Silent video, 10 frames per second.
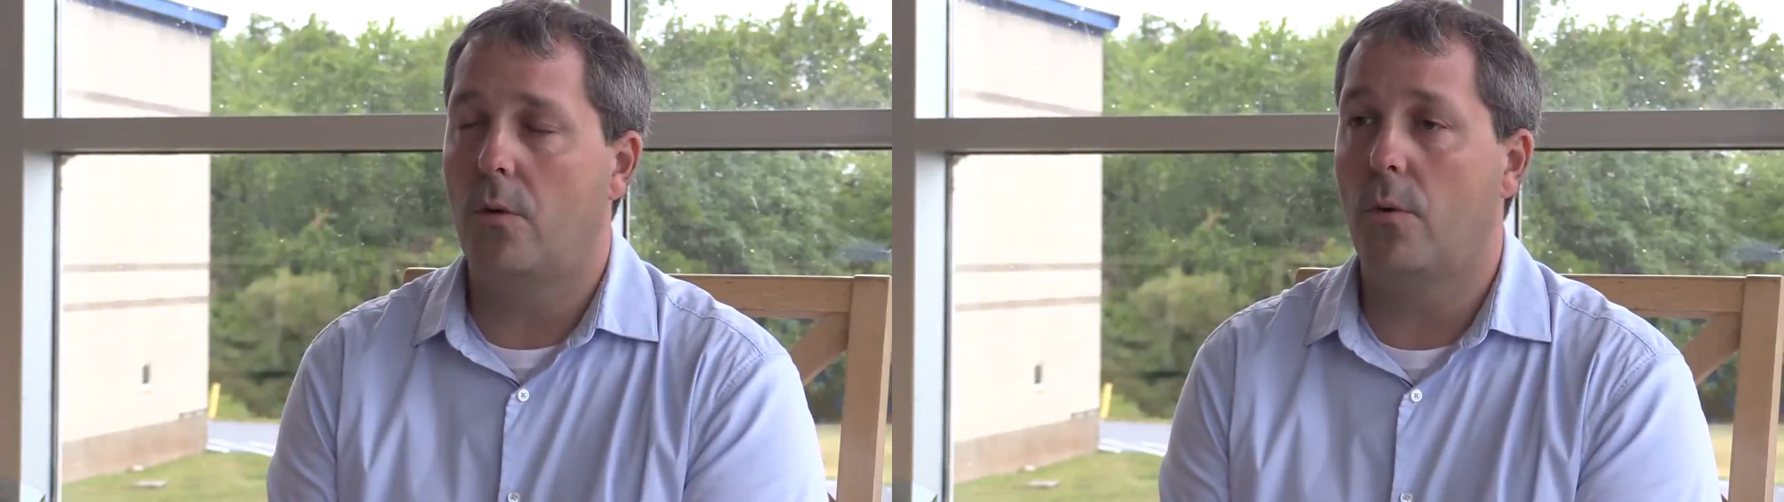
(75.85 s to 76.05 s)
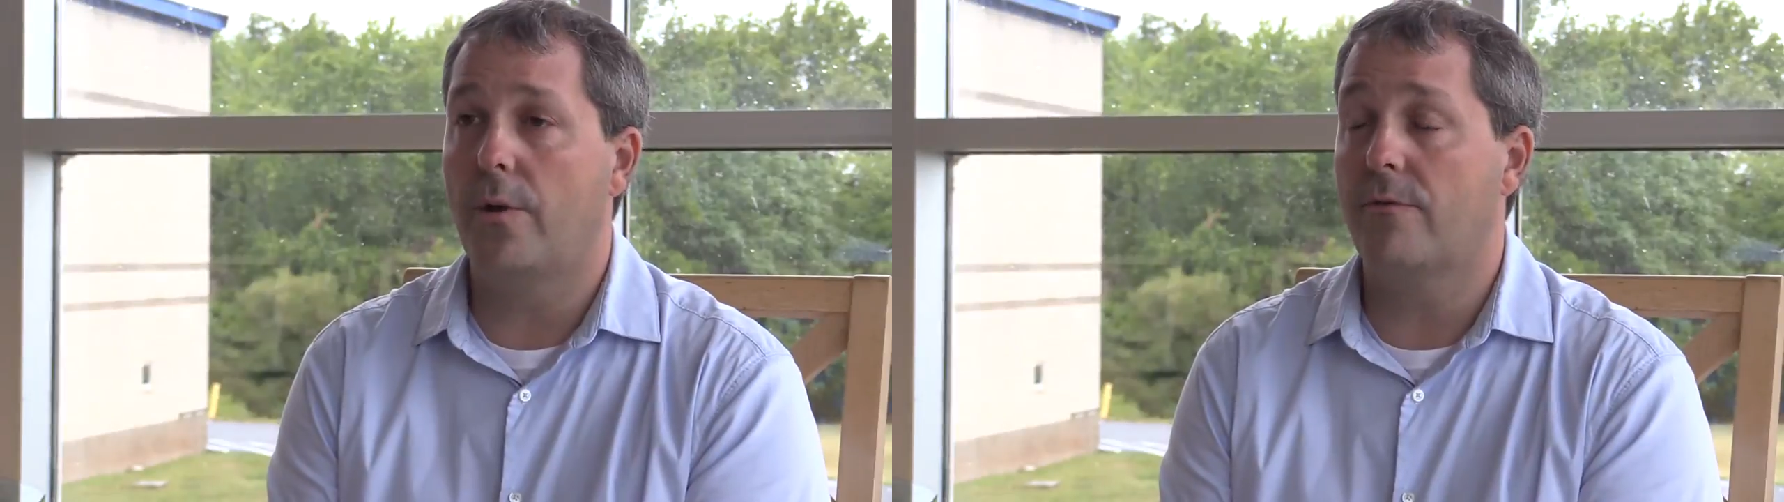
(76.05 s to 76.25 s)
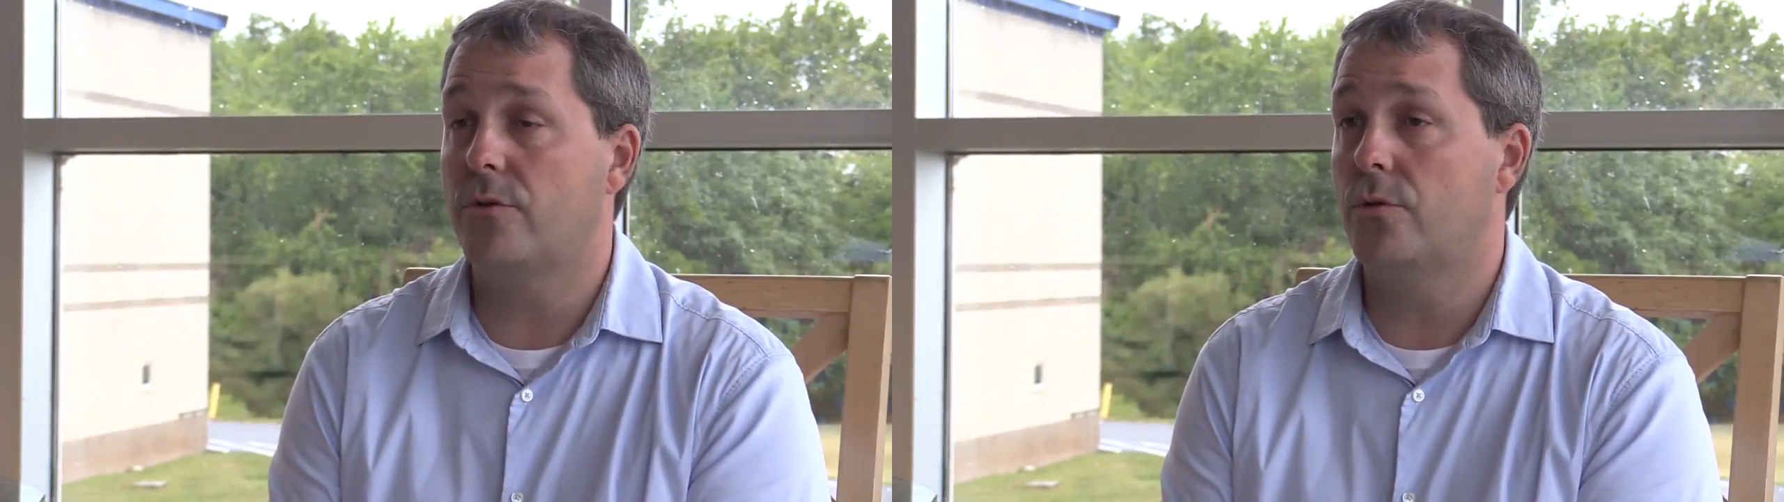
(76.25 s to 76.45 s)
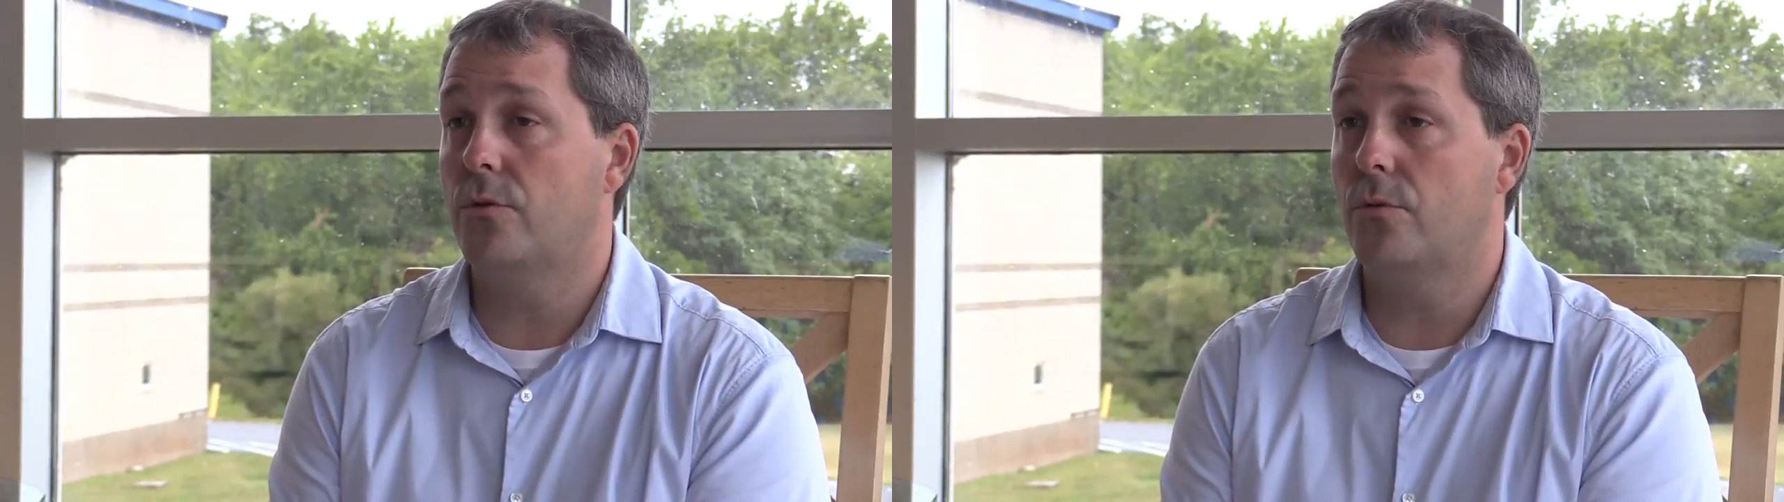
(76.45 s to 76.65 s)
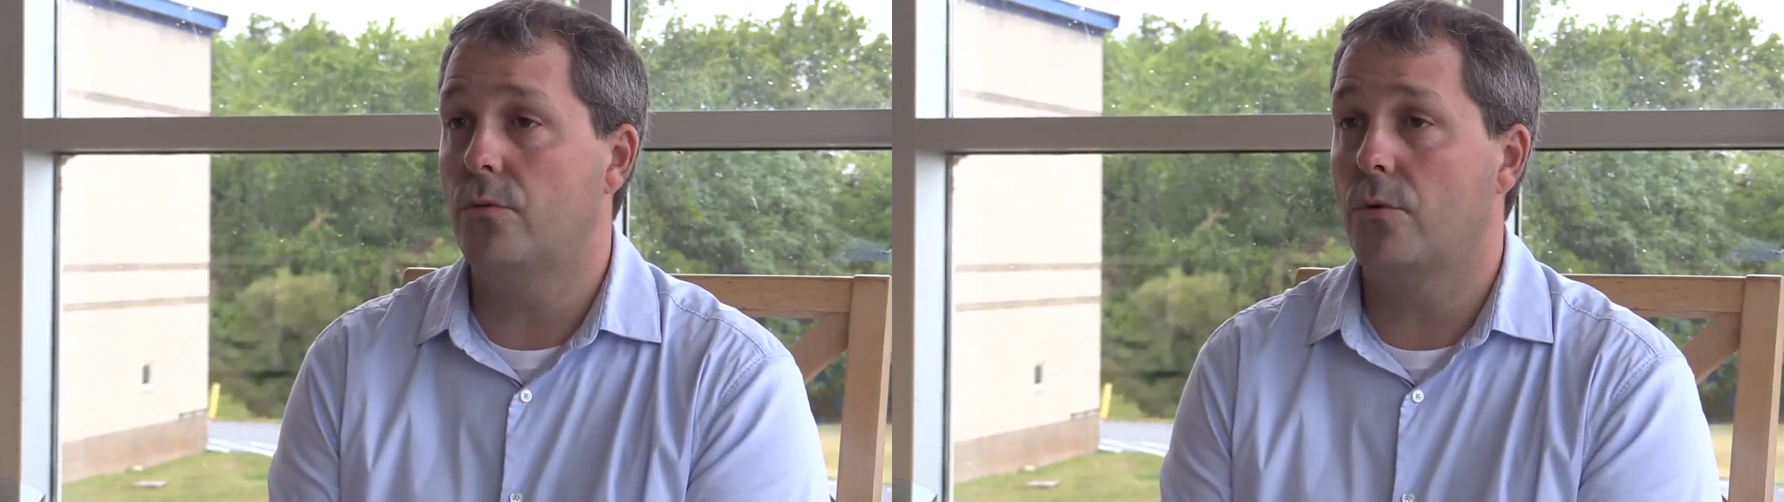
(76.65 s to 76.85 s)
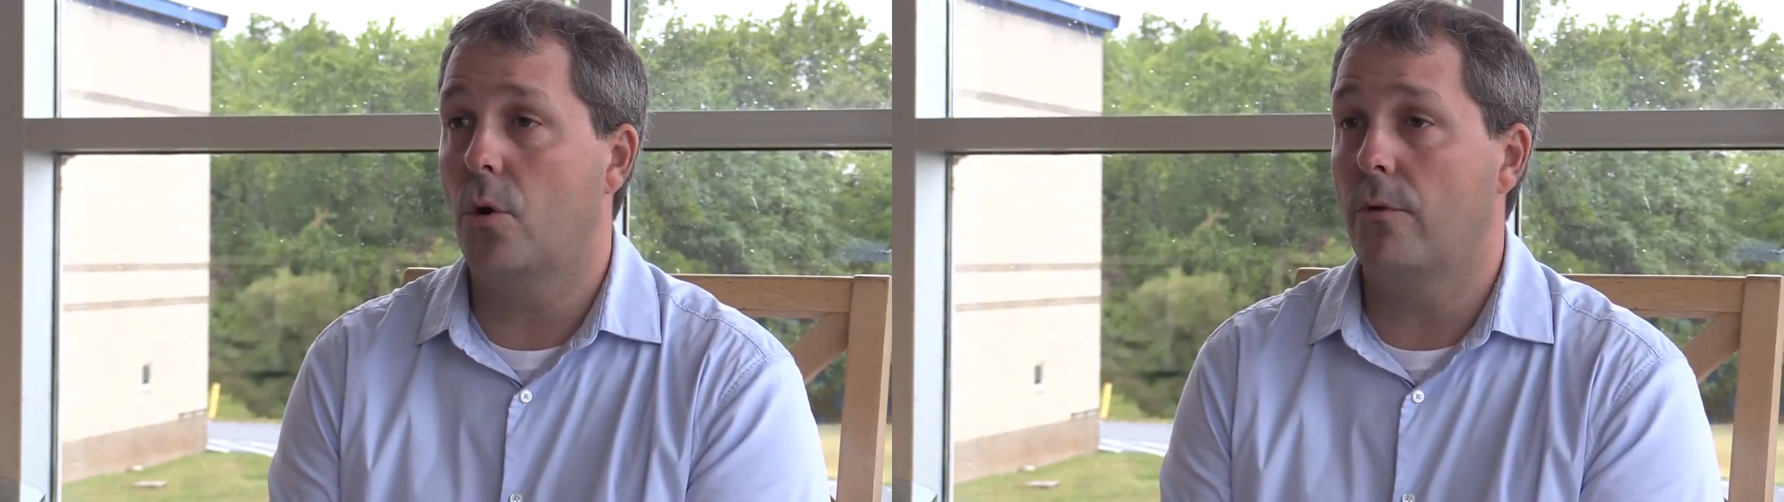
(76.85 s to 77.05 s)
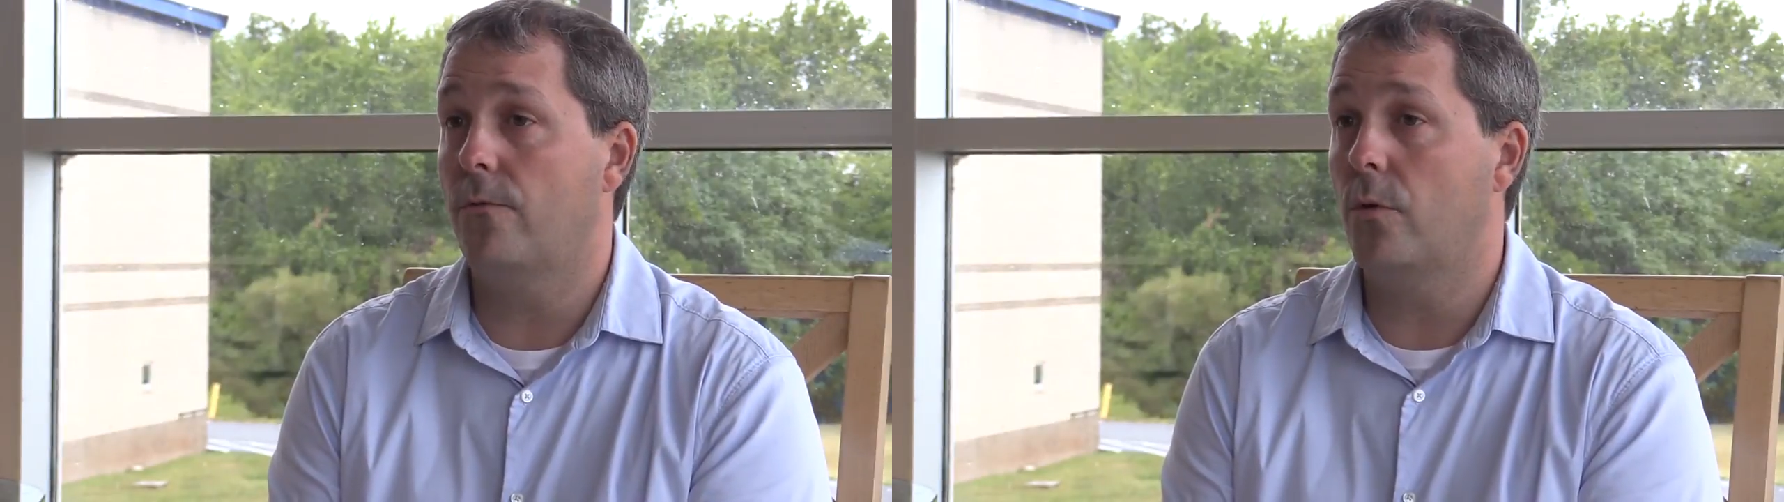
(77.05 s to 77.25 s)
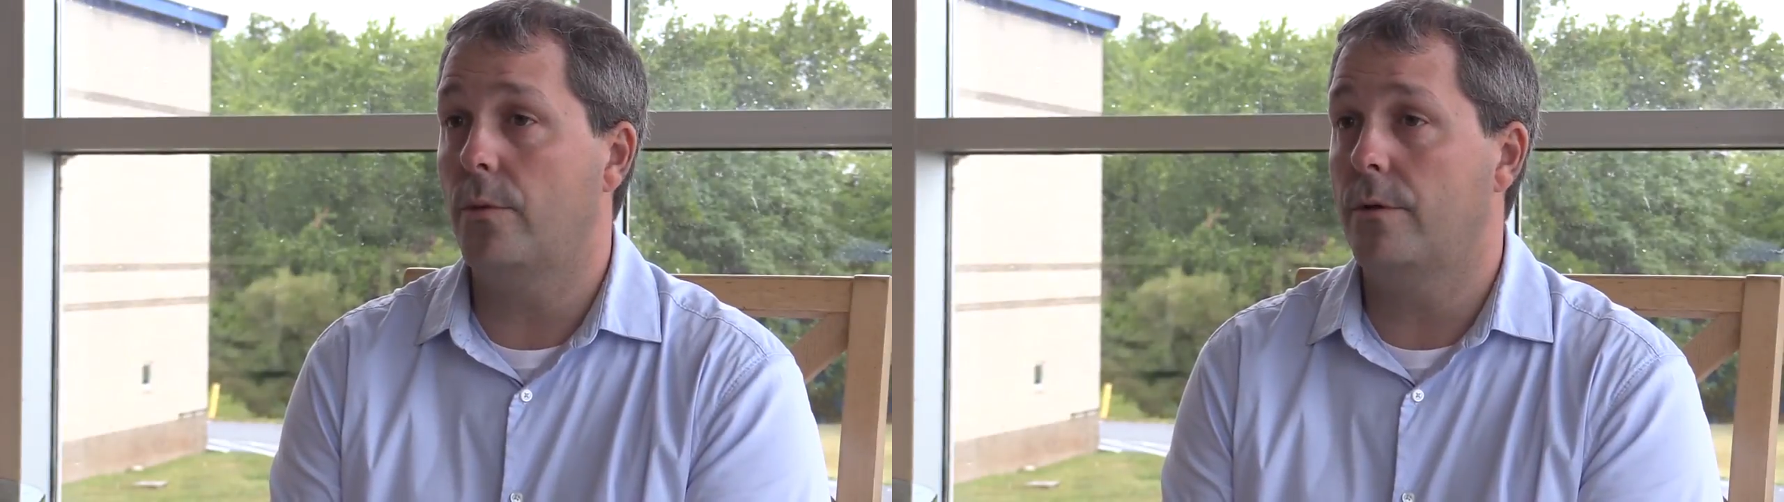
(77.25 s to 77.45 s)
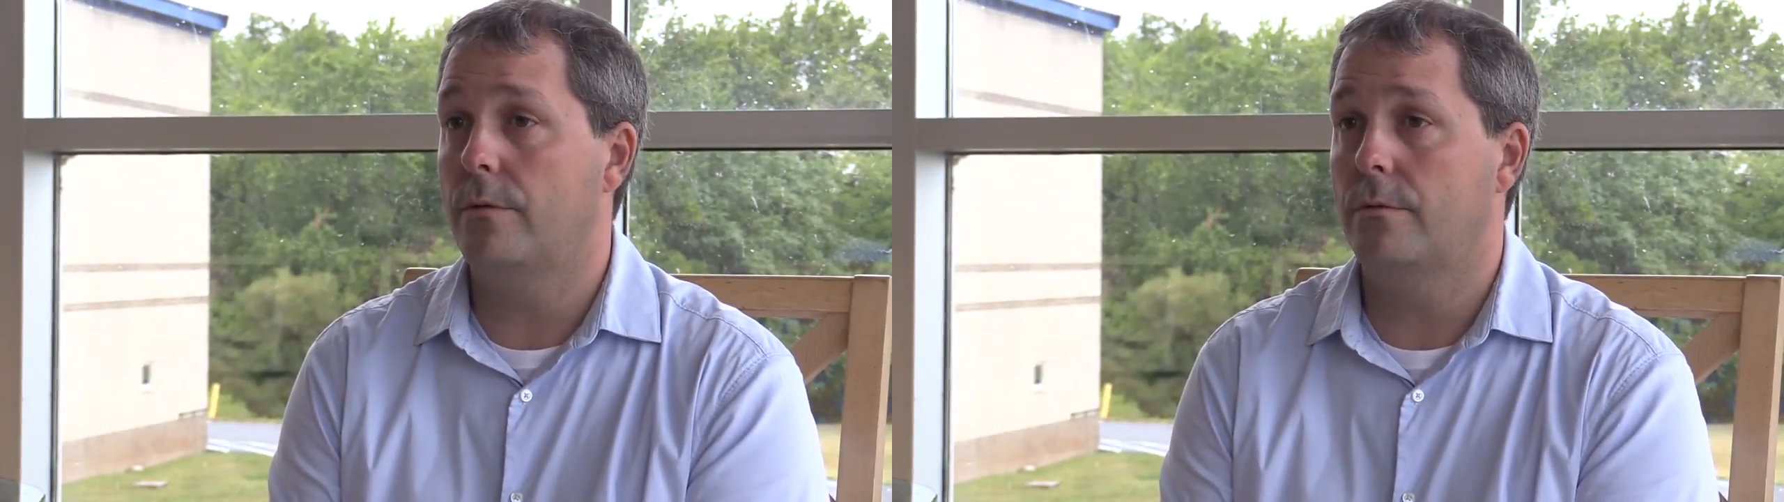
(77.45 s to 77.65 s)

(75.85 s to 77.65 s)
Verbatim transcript: what we have to do going forward.